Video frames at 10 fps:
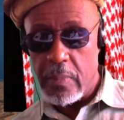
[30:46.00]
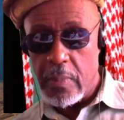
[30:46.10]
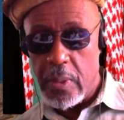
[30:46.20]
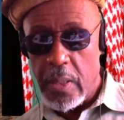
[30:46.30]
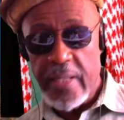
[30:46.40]

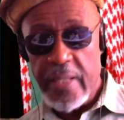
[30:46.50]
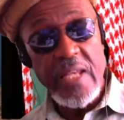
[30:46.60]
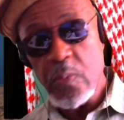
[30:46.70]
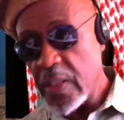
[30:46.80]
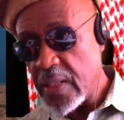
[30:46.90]
That's the way
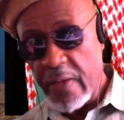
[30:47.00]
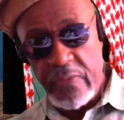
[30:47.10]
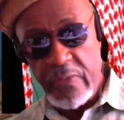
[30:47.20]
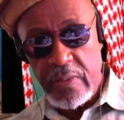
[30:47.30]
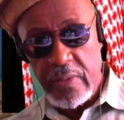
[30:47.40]
life is.
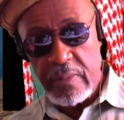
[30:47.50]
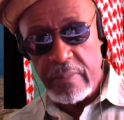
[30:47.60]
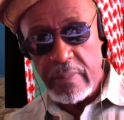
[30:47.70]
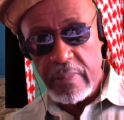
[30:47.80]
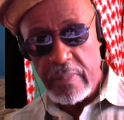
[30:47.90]

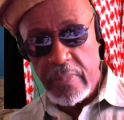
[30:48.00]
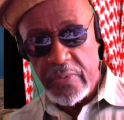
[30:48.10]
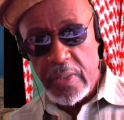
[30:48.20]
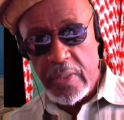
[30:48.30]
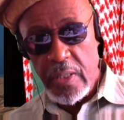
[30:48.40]
See,
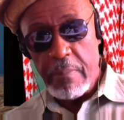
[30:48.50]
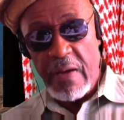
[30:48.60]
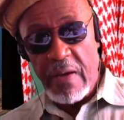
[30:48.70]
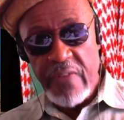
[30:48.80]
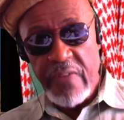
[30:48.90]
my
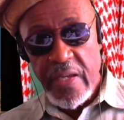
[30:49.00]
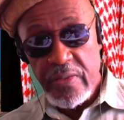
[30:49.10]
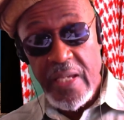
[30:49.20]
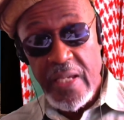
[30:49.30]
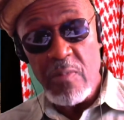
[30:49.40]
fingers, they
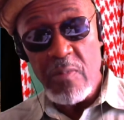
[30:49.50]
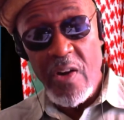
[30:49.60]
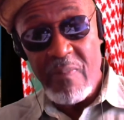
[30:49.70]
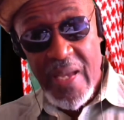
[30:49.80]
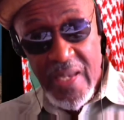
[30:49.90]
come off my
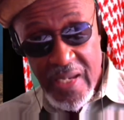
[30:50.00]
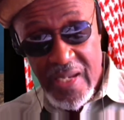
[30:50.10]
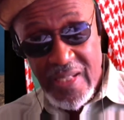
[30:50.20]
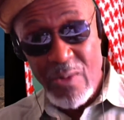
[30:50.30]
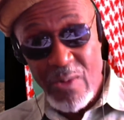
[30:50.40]
hand, they
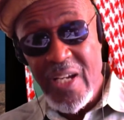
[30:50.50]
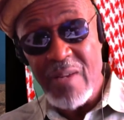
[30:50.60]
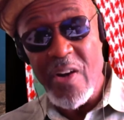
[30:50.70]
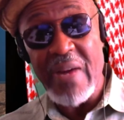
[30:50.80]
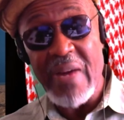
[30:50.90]
don't come off
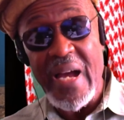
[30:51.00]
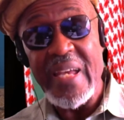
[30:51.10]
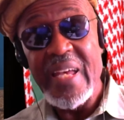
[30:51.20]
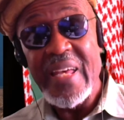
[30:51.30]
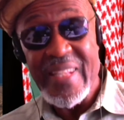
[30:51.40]
my
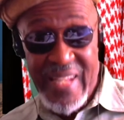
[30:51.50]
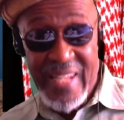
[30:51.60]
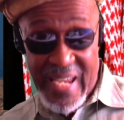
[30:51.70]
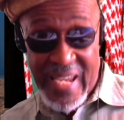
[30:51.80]
neck.